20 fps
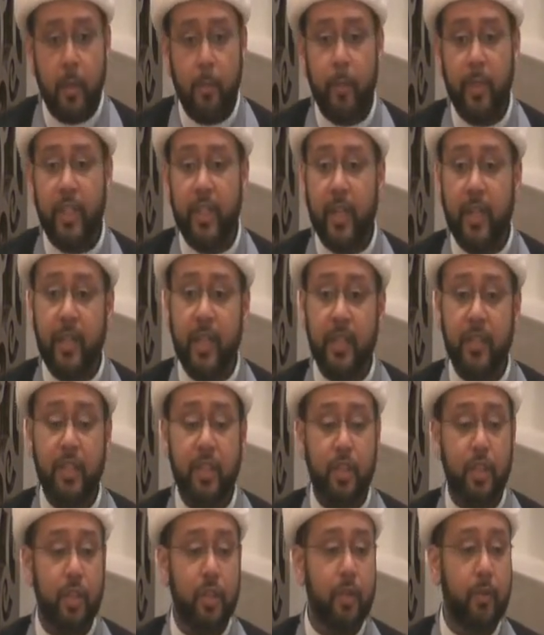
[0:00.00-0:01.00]
But the idea
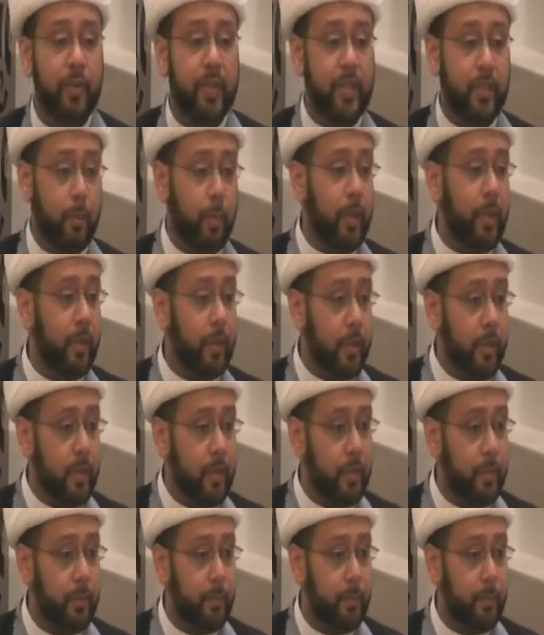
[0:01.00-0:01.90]
is just to raise awareness.